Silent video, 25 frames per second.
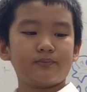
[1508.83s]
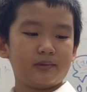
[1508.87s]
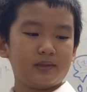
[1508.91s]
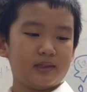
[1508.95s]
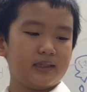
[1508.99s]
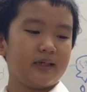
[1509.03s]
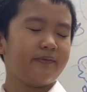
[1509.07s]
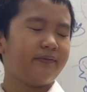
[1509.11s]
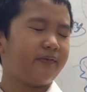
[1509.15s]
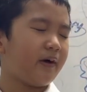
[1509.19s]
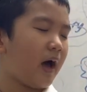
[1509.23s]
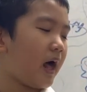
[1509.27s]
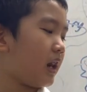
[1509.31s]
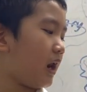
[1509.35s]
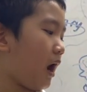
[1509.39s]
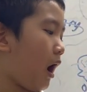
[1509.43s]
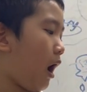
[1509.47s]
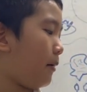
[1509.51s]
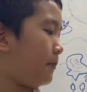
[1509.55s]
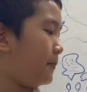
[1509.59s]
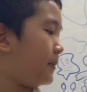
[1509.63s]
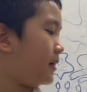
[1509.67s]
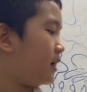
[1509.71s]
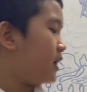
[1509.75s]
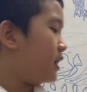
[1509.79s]

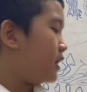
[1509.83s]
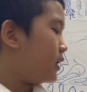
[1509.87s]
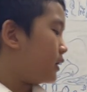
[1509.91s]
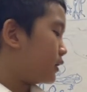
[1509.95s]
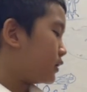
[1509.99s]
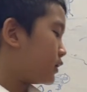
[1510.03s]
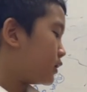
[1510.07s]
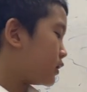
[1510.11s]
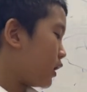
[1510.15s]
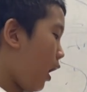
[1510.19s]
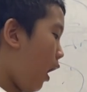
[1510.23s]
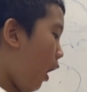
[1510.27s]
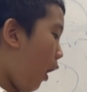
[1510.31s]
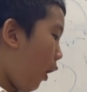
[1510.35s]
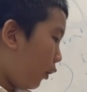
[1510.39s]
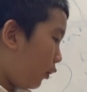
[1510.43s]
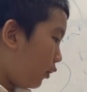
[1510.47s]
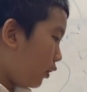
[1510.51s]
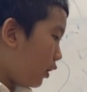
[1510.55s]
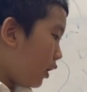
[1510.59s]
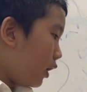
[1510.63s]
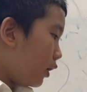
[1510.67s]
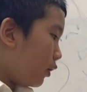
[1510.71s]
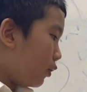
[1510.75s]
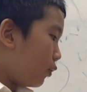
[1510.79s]
develop.
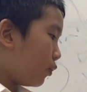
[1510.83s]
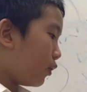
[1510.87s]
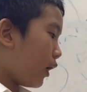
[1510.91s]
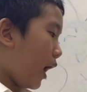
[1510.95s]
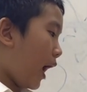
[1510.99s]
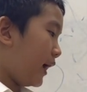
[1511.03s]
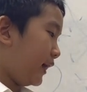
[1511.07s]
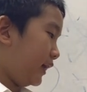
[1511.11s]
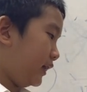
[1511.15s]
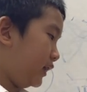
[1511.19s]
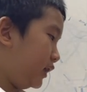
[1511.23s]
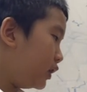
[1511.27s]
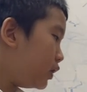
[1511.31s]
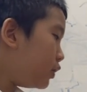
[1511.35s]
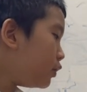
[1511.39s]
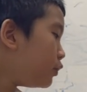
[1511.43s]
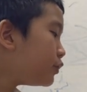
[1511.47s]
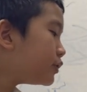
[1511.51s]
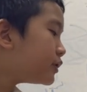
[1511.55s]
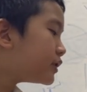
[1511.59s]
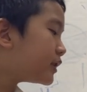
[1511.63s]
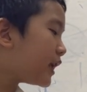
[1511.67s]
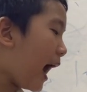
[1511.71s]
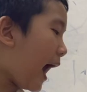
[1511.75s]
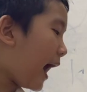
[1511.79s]
So I
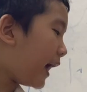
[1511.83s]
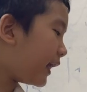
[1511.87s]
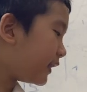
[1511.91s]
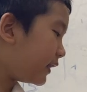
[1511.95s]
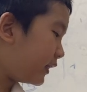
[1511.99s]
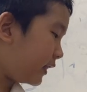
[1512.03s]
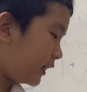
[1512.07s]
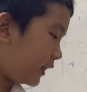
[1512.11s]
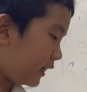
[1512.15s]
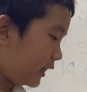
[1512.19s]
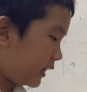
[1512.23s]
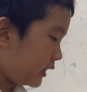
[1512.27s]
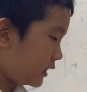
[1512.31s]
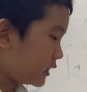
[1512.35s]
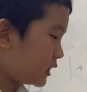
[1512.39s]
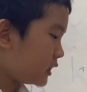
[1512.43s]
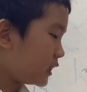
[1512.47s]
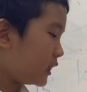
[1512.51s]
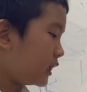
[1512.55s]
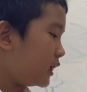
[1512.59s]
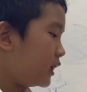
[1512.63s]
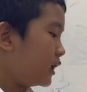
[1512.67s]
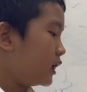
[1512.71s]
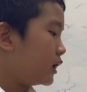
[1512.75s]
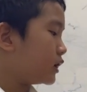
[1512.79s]
use that hint
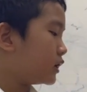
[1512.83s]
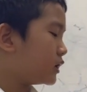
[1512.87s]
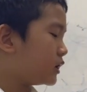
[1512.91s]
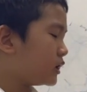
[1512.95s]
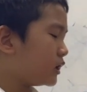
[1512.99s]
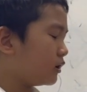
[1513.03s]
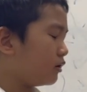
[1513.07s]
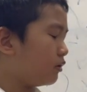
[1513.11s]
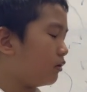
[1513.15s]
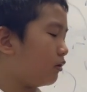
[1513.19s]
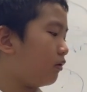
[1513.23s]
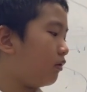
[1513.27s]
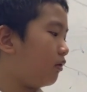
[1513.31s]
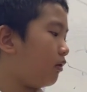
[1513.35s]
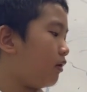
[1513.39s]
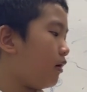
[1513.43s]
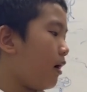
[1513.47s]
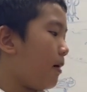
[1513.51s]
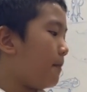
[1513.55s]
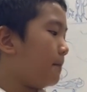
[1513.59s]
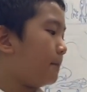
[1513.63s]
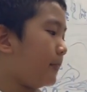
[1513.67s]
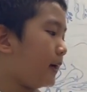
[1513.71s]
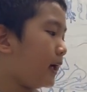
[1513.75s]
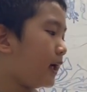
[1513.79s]
to
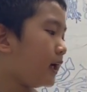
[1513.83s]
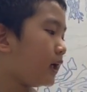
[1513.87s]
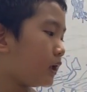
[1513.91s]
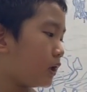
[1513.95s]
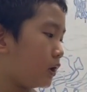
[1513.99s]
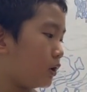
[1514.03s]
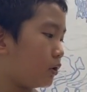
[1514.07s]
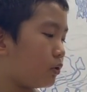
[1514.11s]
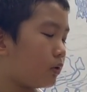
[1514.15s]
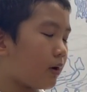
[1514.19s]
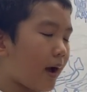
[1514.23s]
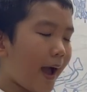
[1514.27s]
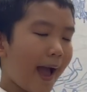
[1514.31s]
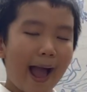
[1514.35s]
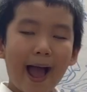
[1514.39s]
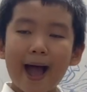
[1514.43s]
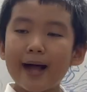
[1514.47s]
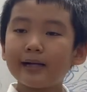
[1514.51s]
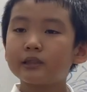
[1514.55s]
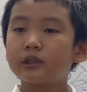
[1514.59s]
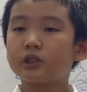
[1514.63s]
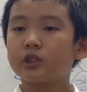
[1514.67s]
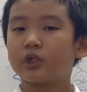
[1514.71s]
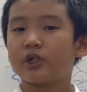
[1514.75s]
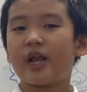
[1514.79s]
make you
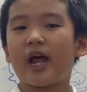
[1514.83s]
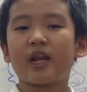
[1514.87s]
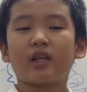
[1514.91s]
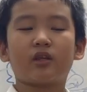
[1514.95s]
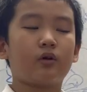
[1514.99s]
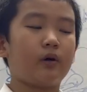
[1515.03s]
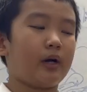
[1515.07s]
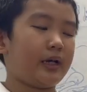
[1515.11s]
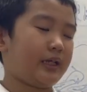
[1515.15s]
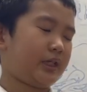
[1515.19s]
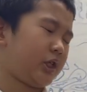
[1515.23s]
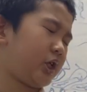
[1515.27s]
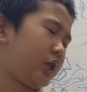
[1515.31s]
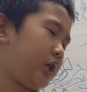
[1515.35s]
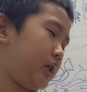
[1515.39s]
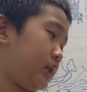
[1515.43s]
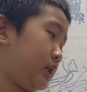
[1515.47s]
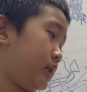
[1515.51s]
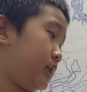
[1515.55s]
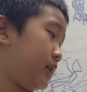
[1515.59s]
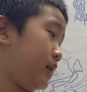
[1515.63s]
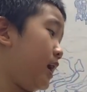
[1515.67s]
answer that question.